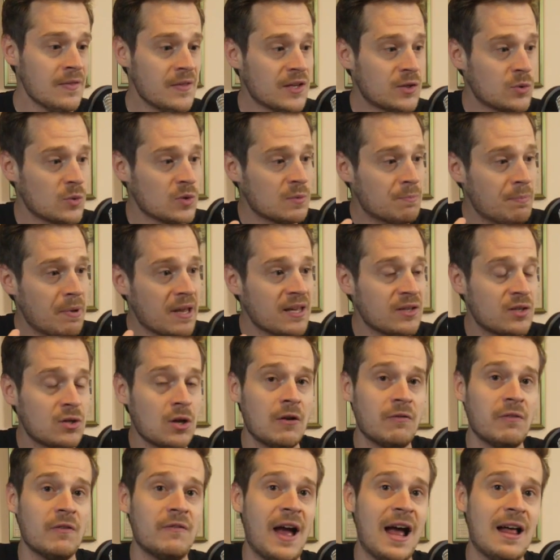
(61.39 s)
This was based
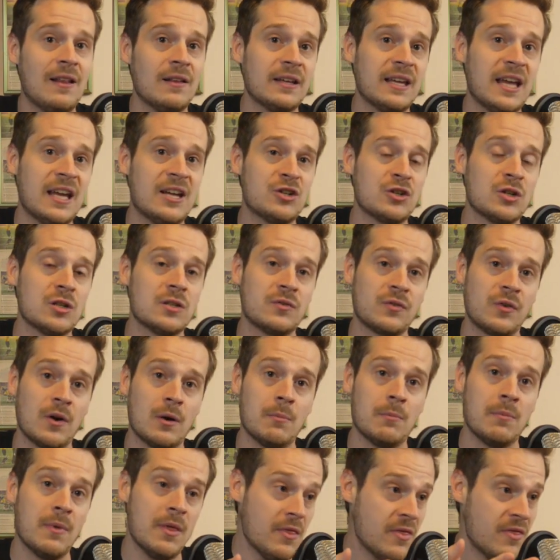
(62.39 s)
off of allegations
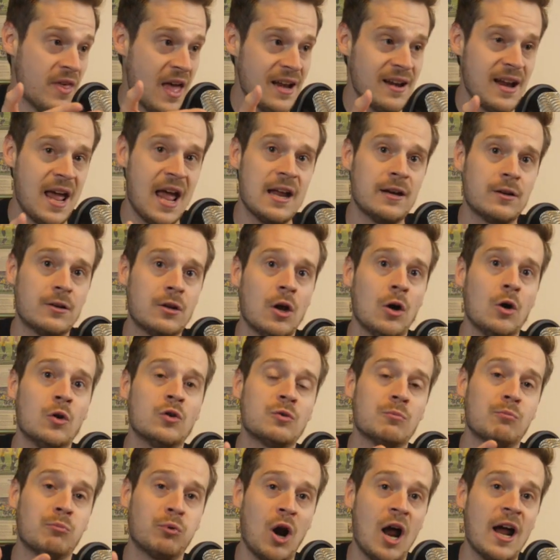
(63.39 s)
from then-head
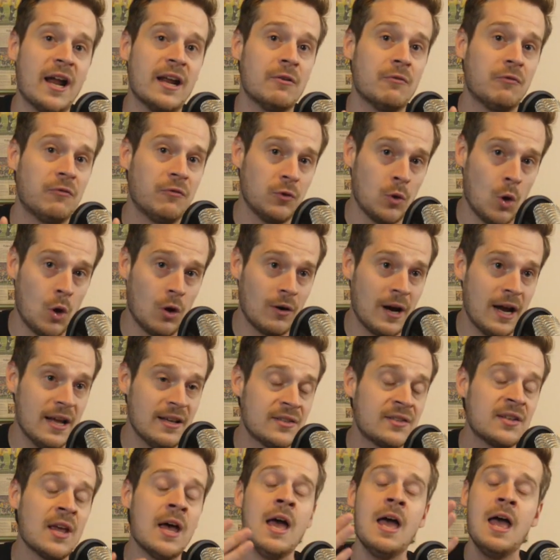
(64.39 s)
coach Brian
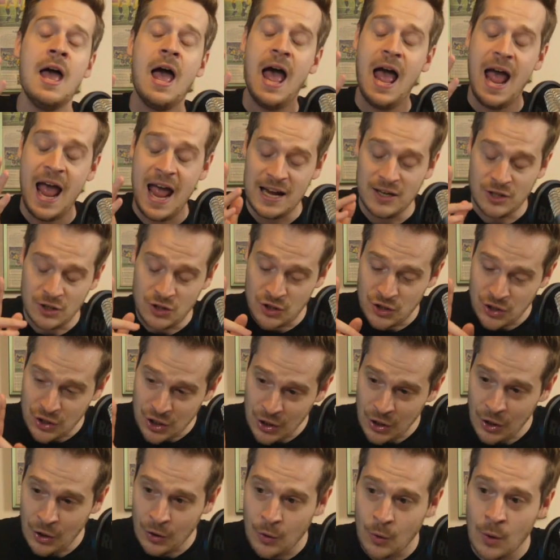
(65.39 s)
Flores. And
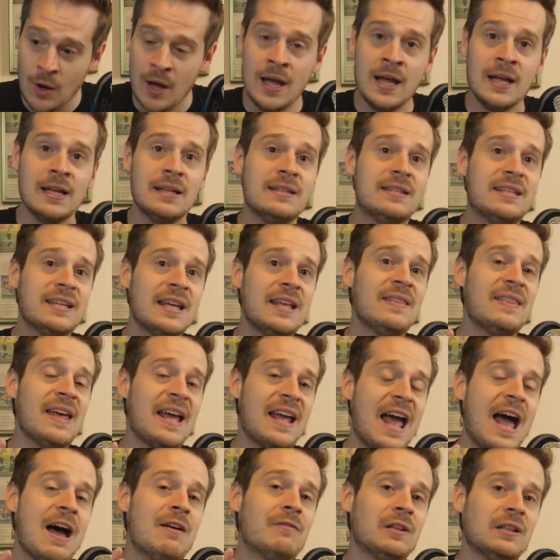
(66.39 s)
two, did they
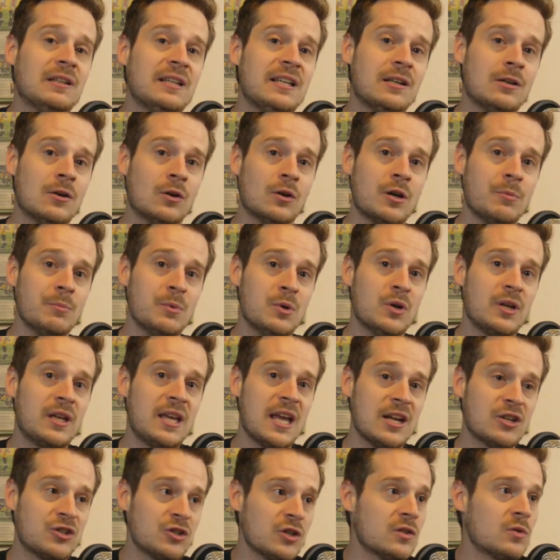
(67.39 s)
have illegal
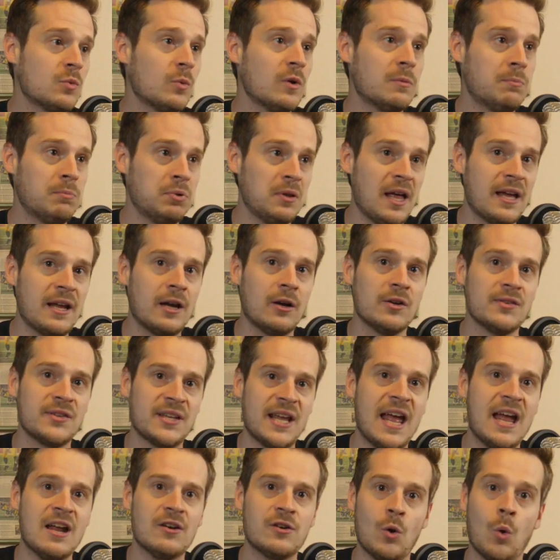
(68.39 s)
communications with players
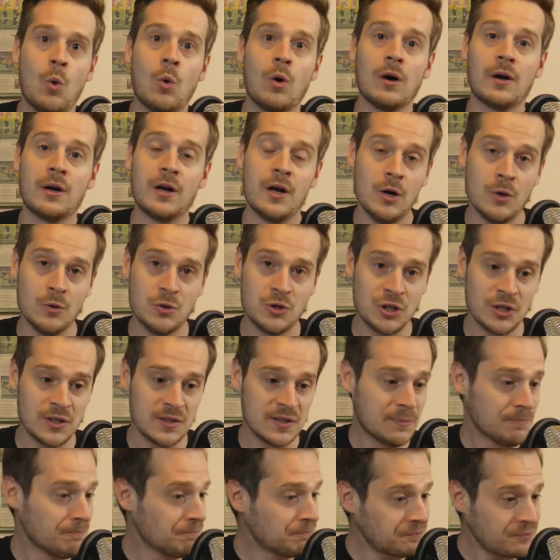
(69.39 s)
and/or
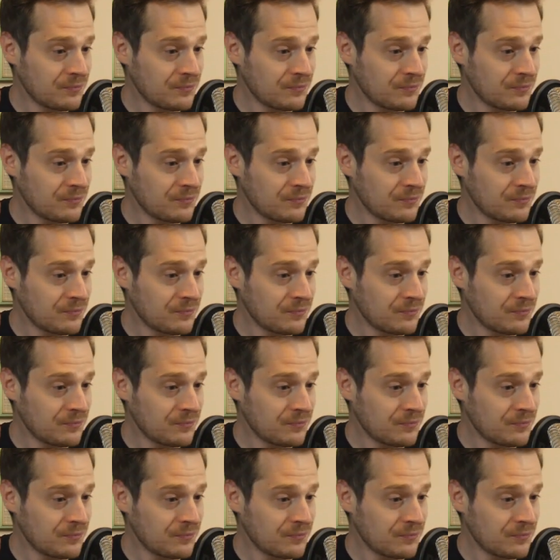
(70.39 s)
coaches?